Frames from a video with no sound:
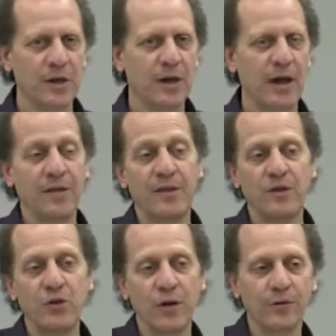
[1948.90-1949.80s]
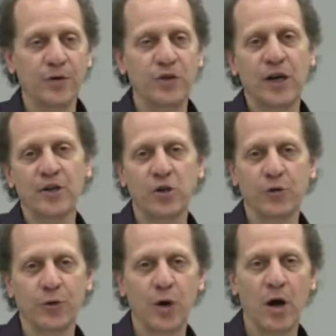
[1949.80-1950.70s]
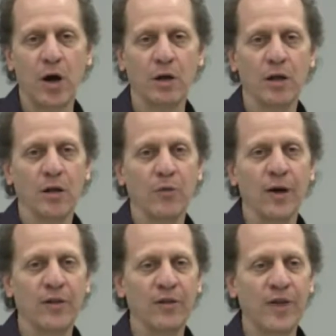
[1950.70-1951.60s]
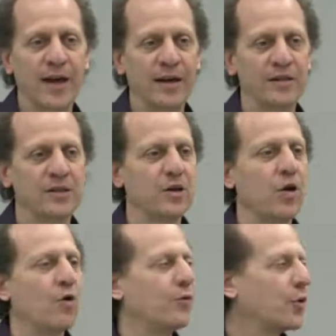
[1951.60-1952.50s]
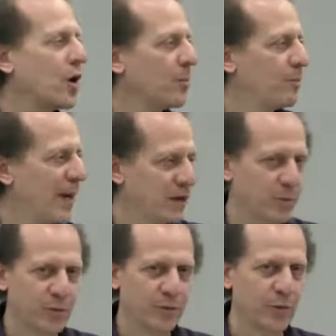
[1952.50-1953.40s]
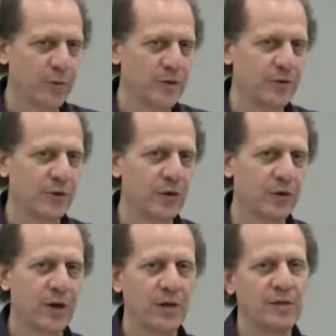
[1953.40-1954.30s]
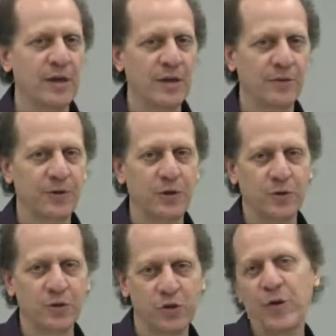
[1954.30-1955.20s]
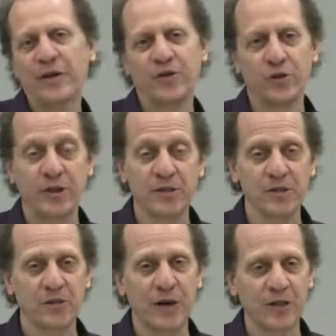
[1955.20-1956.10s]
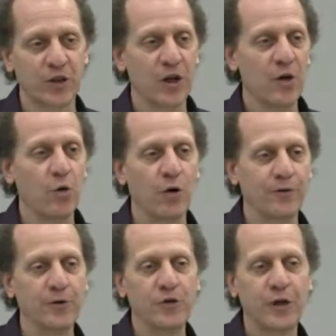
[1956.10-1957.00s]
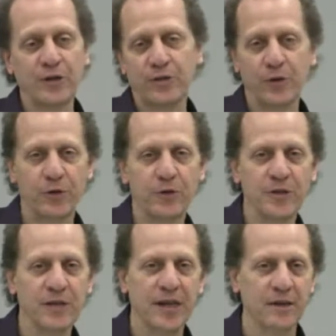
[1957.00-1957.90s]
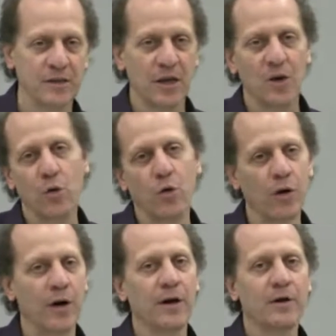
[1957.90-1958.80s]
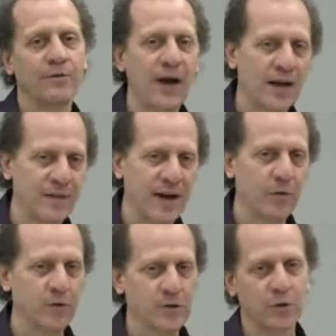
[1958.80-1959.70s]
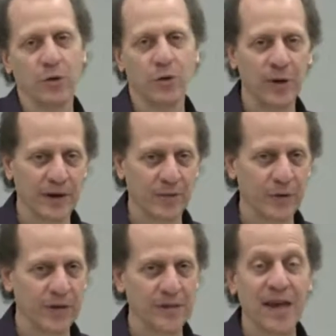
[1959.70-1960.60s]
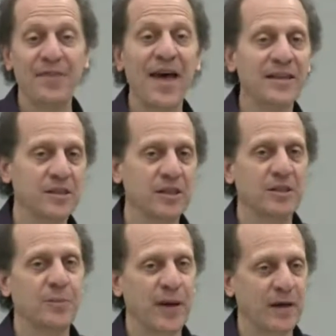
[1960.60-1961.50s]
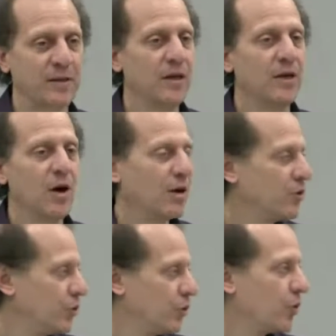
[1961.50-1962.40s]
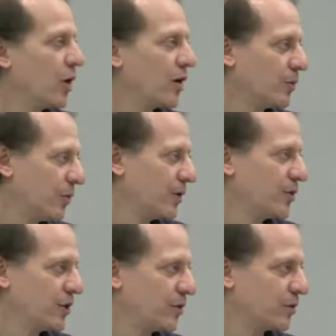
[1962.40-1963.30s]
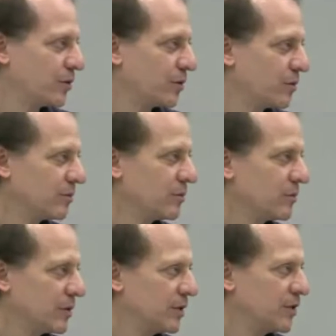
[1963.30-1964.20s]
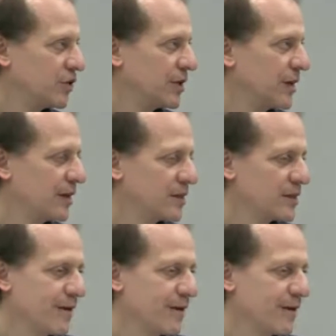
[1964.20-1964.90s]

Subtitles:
And then you have to judge overall whether that is an overall better performance for you than if you stretched or didn't stretch, or if you stretch for 30 seconds or 5 hours or whatever it is. And that's going to depend on who you are and what your general conditioning is.